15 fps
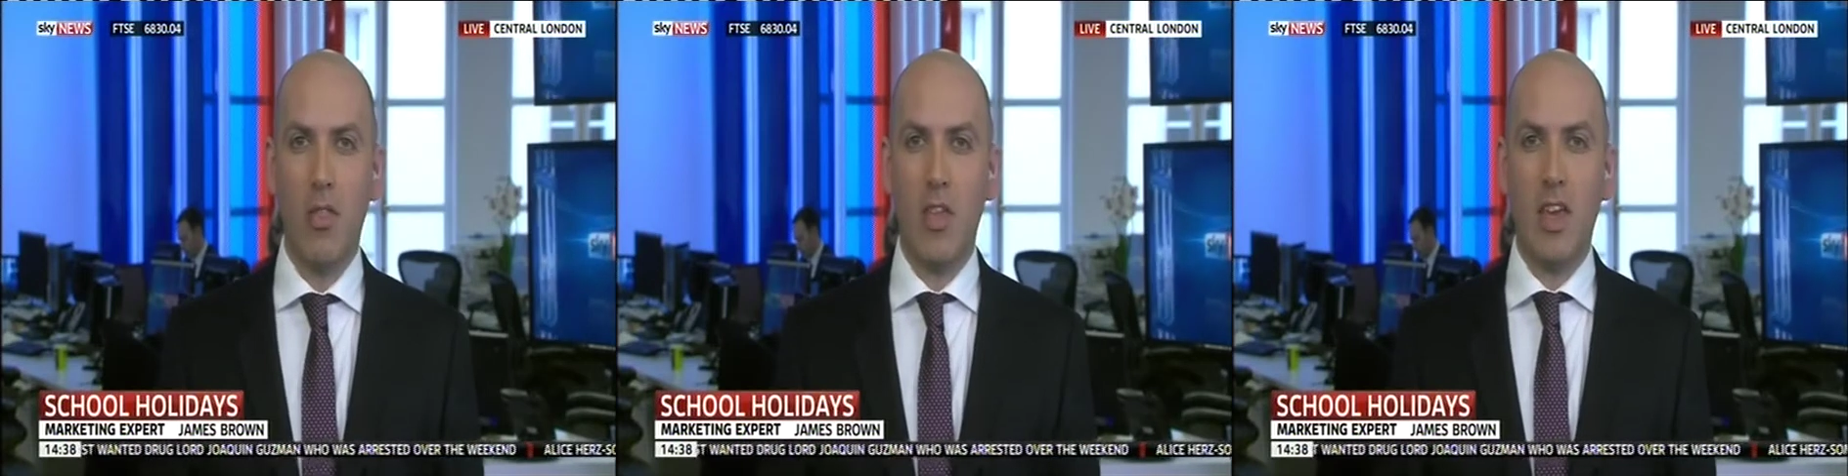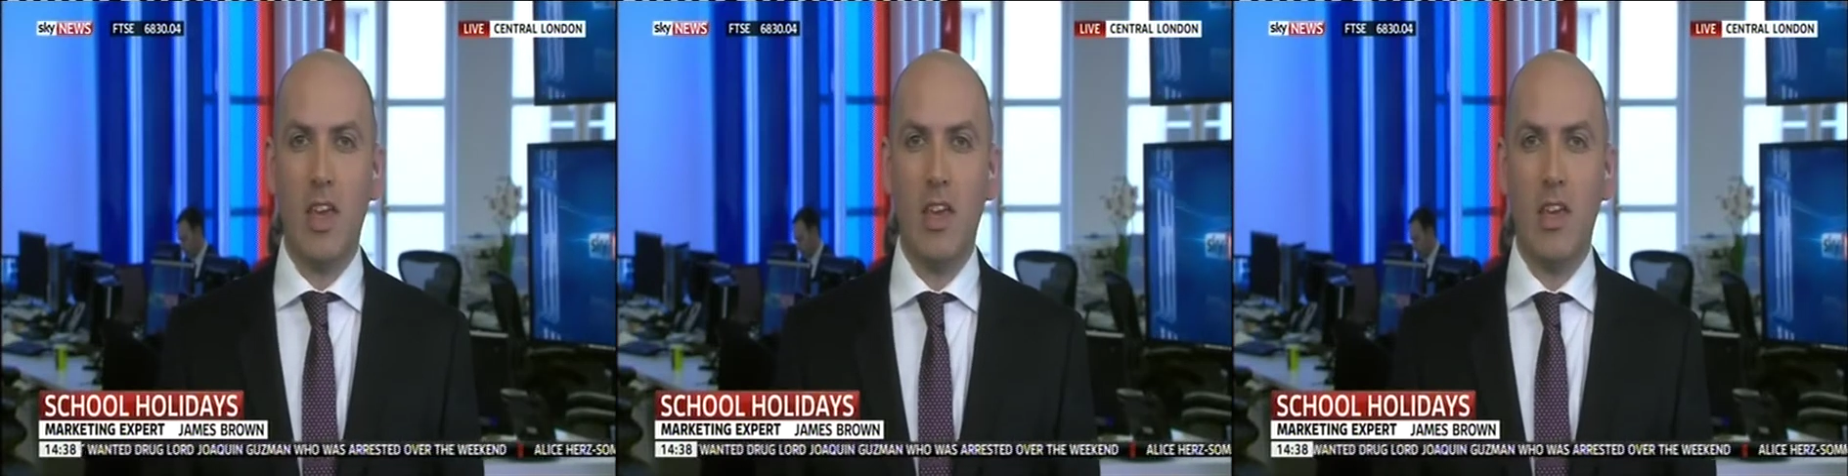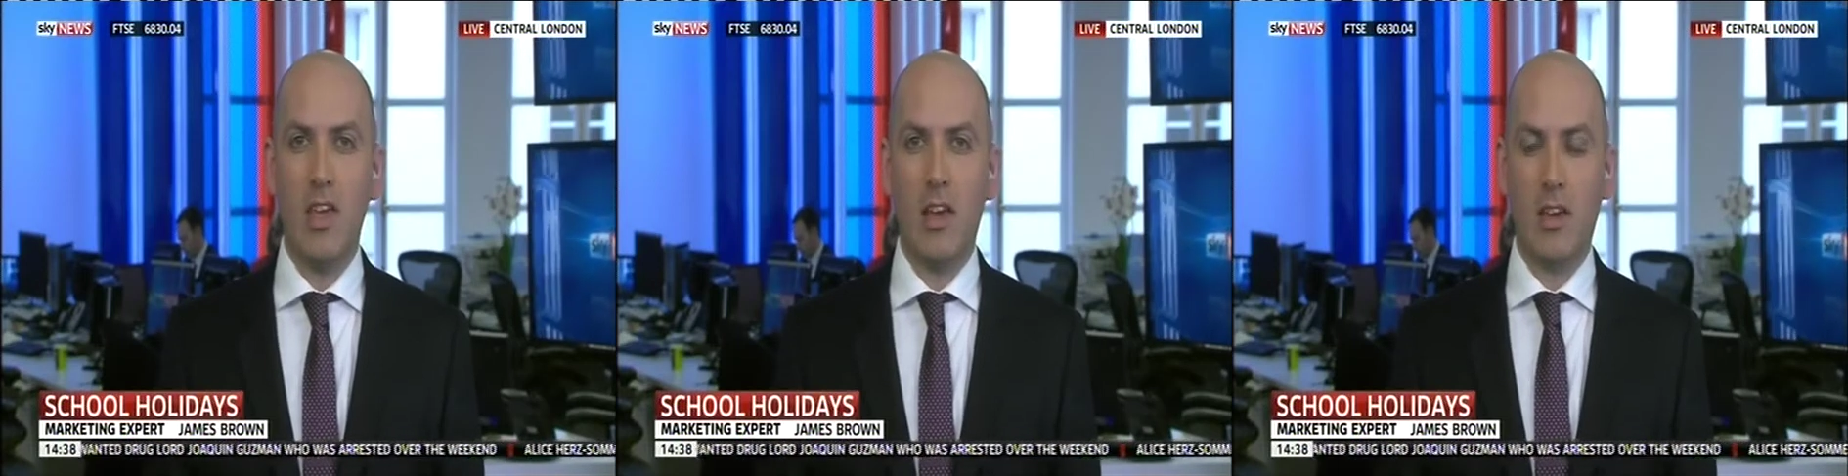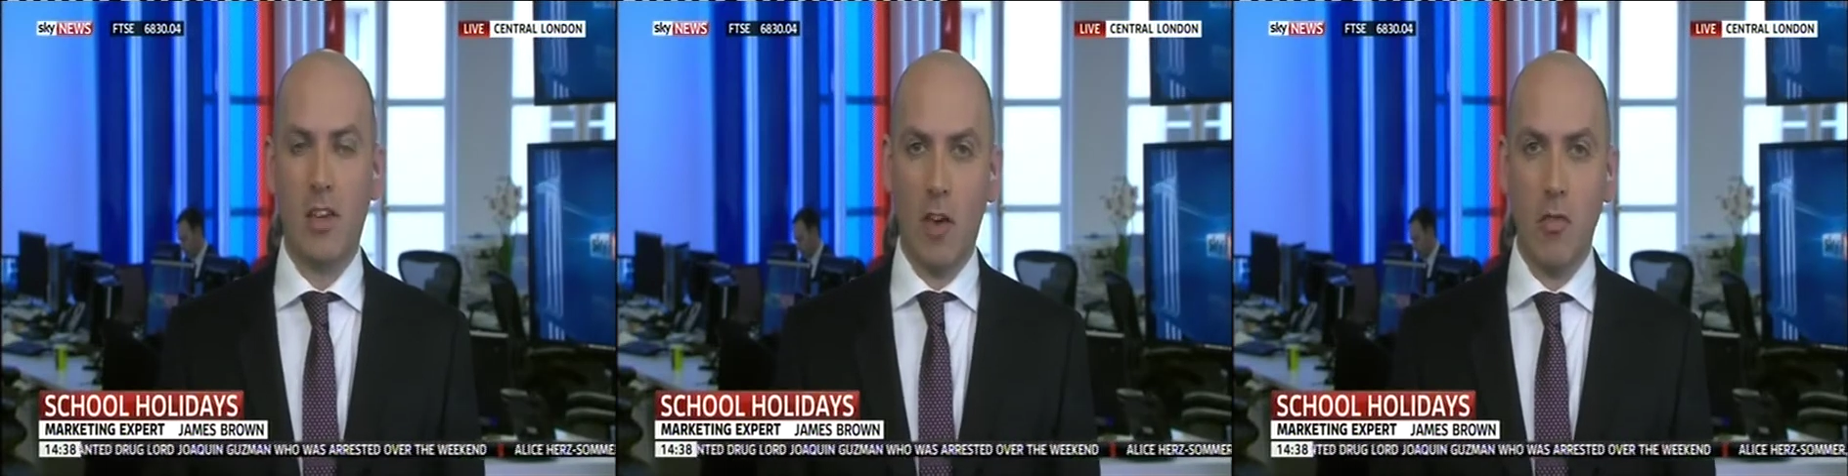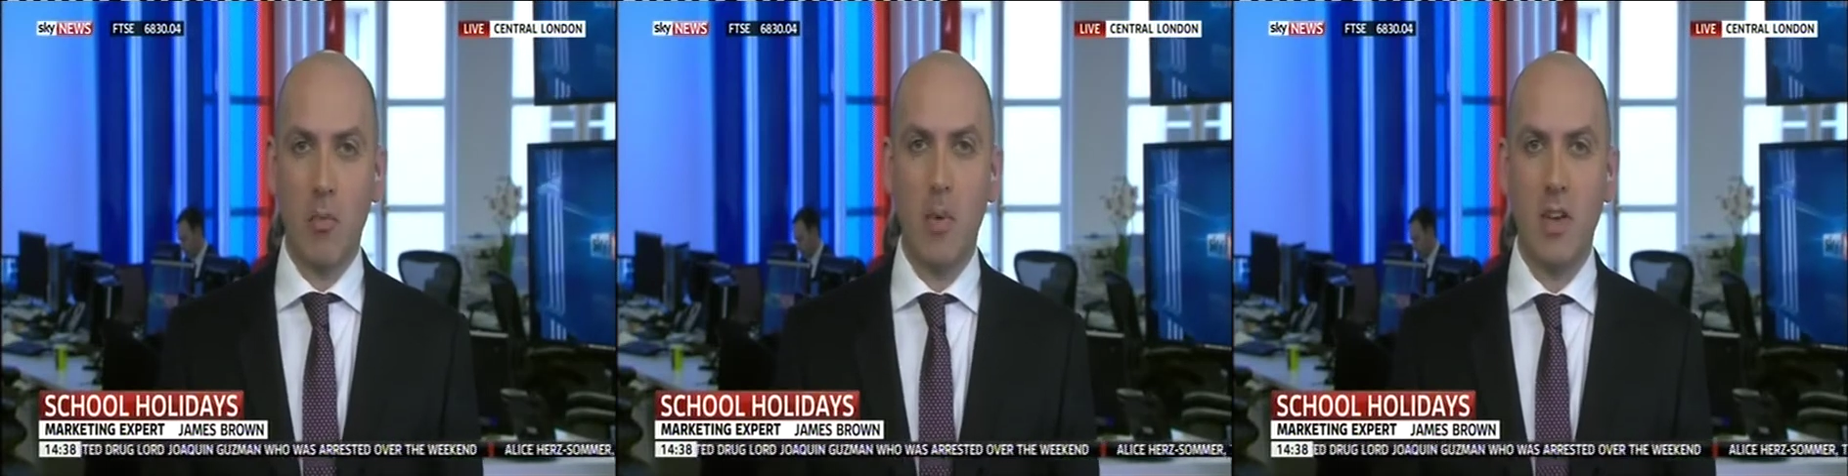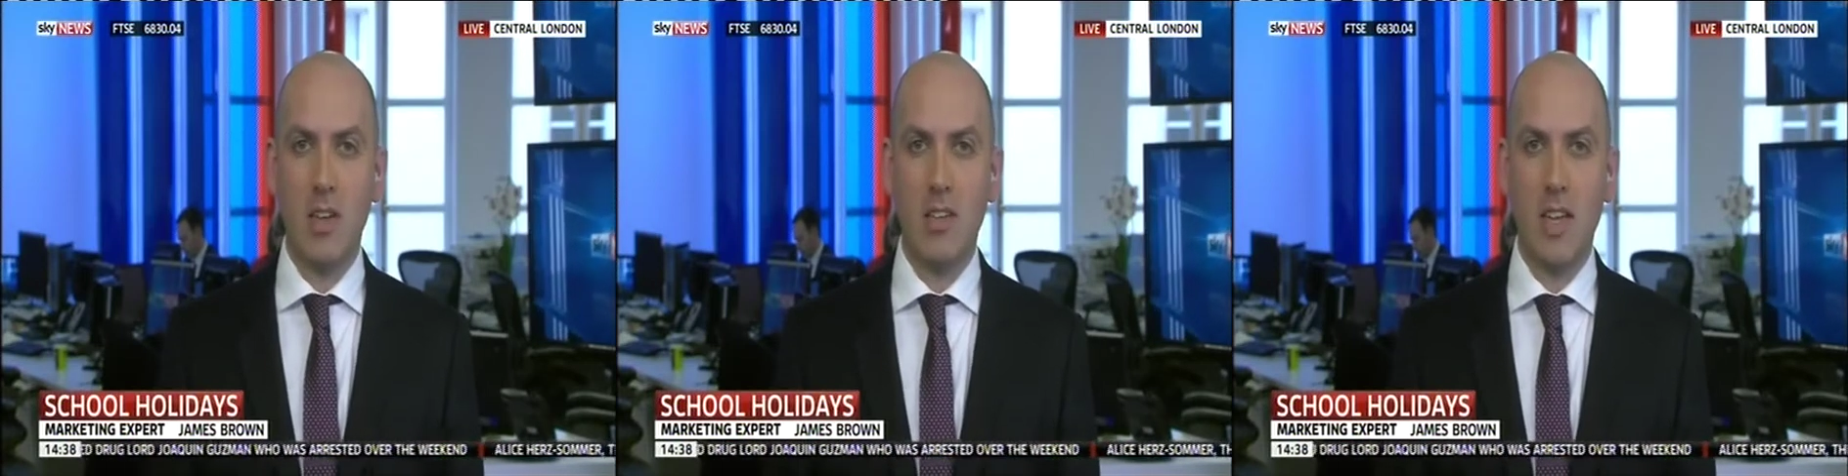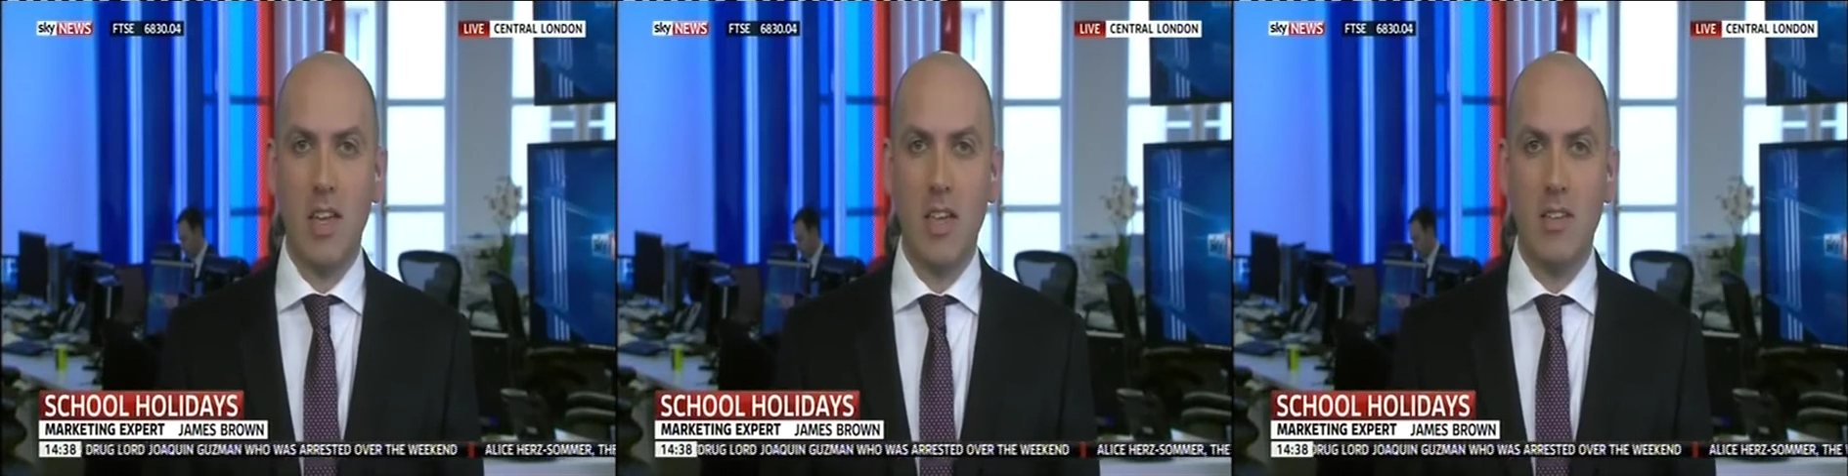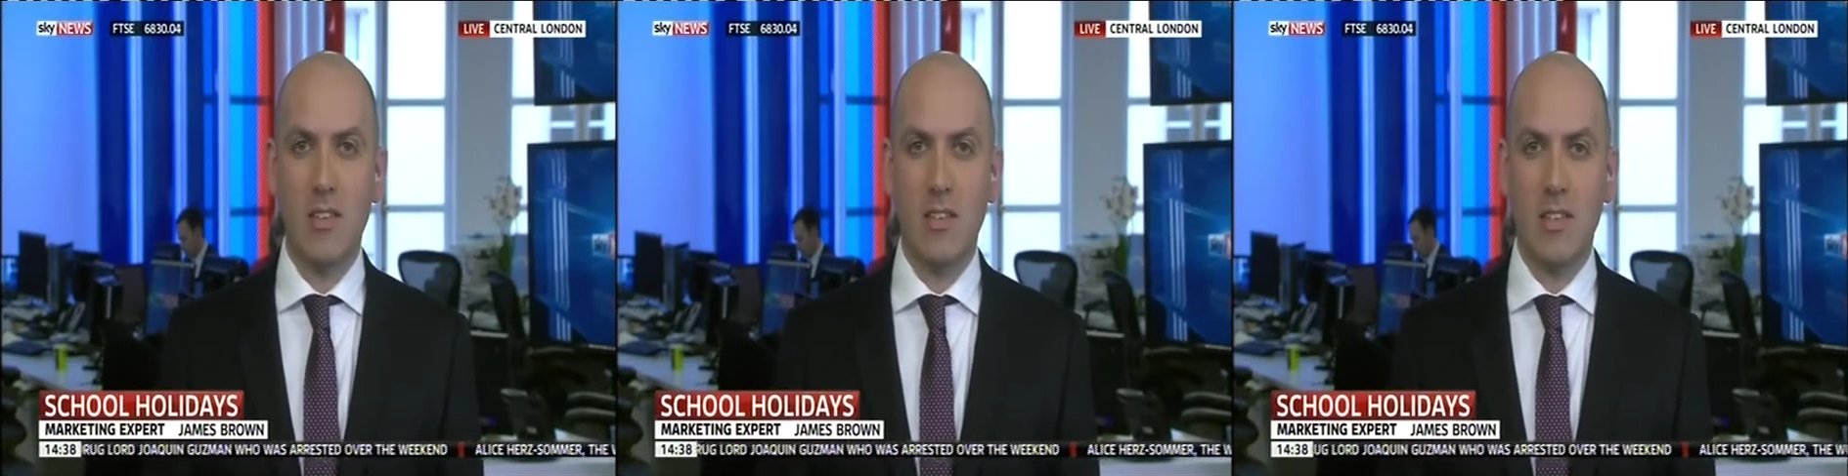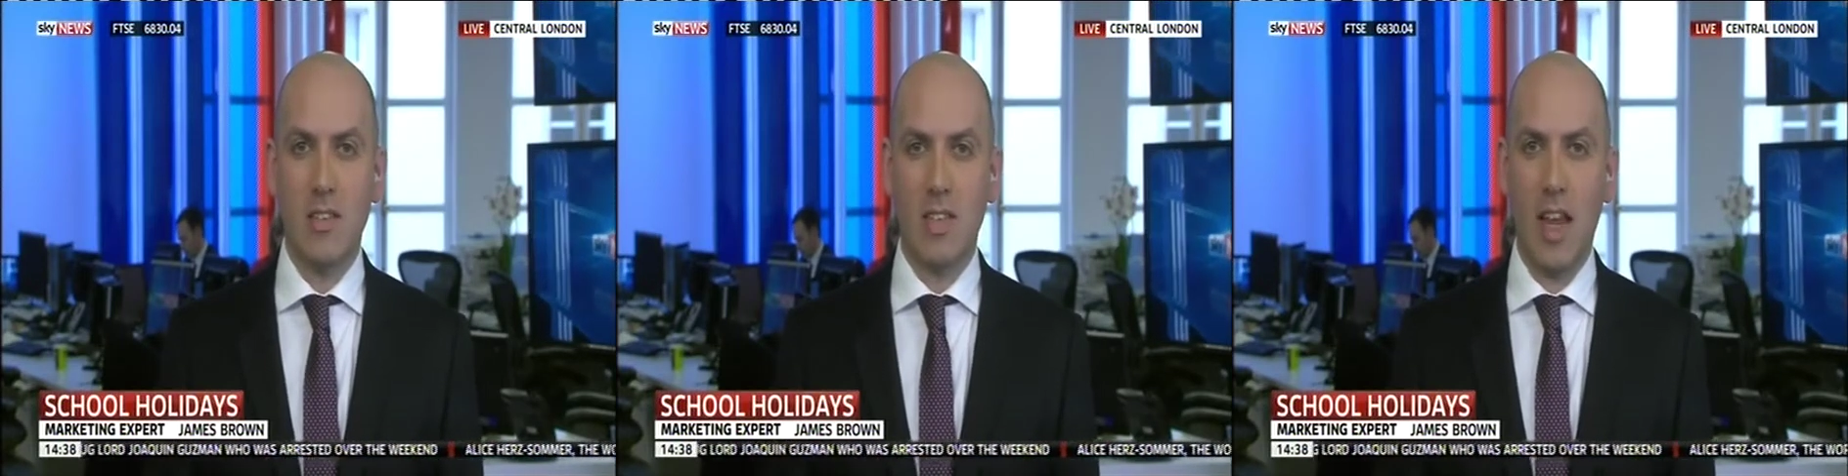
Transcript: the government is